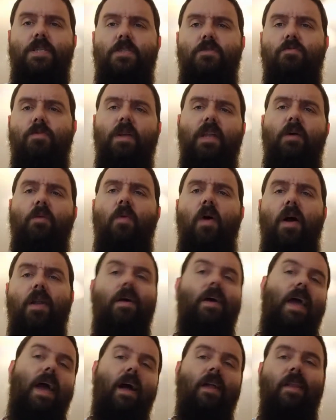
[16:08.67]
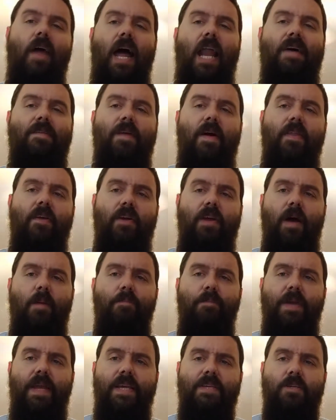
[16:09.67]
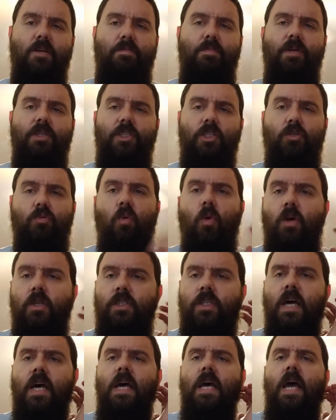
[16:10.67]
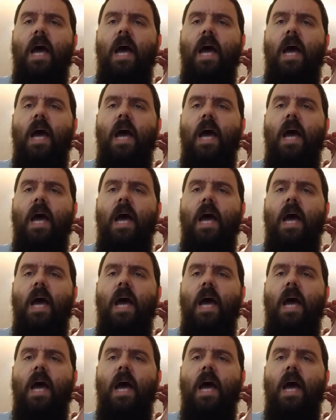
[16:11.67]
It's really what a lot of other companies are pushing towards.